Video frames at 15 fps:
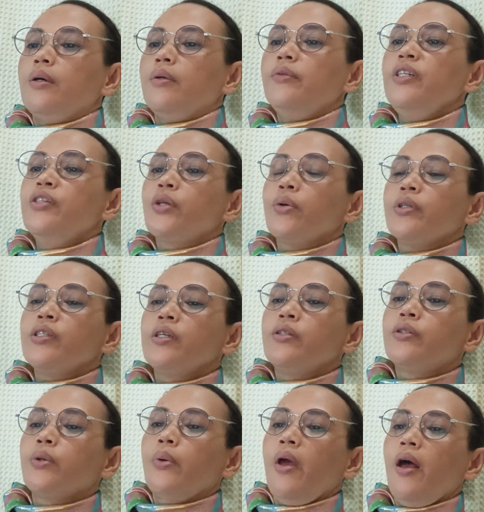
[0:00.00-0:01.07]

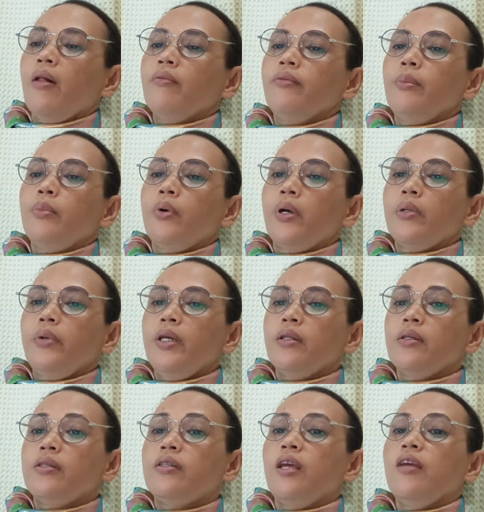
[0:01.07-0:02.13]
Resources to help evaluate
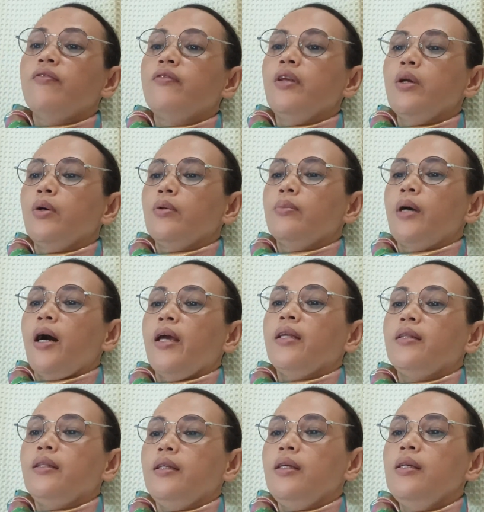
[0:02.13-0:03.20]
the safety of
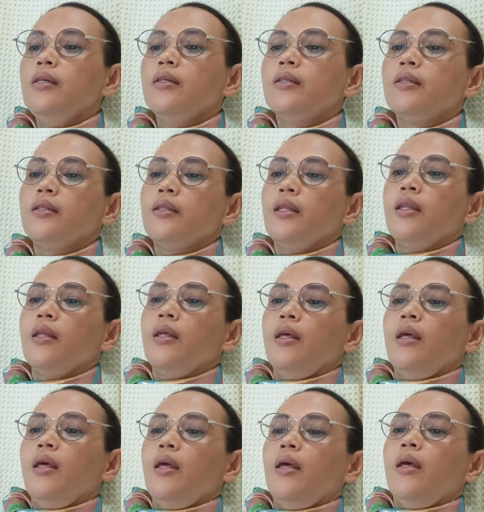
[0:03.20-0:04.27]
IT
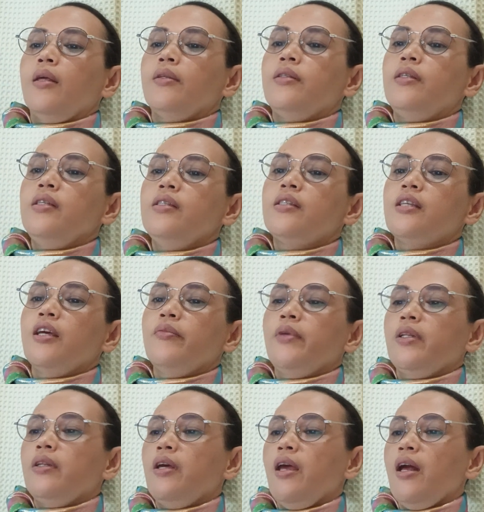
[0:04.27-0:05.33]
system
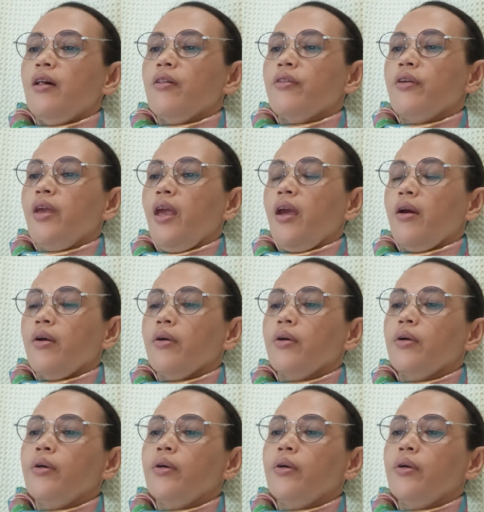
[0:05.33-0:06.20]
in the healthcare.